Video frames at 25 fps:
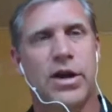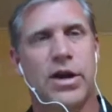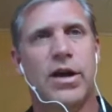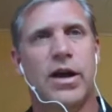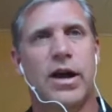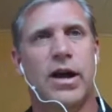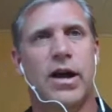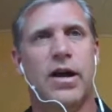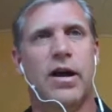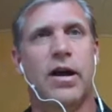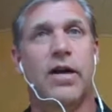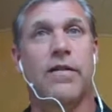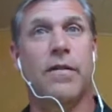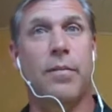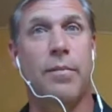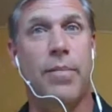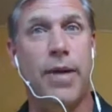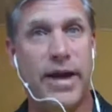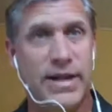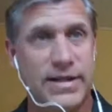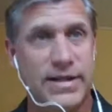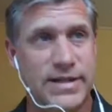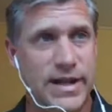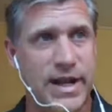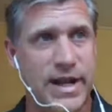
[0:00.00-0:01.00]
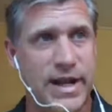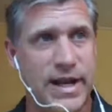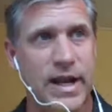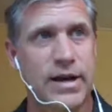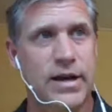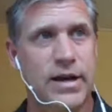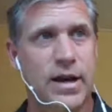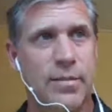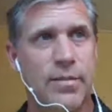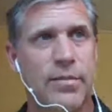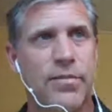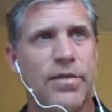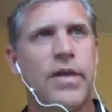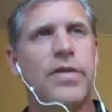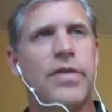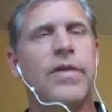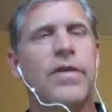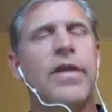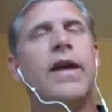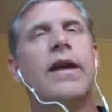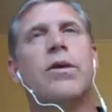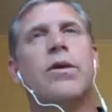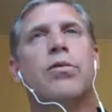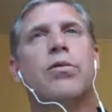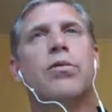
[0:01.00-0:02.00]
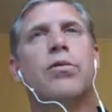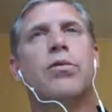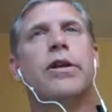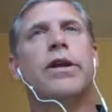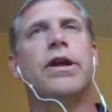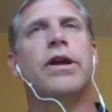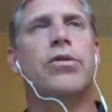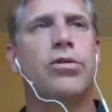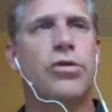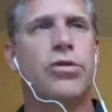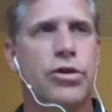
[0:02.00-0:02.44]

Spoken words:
of a basic income, then they could really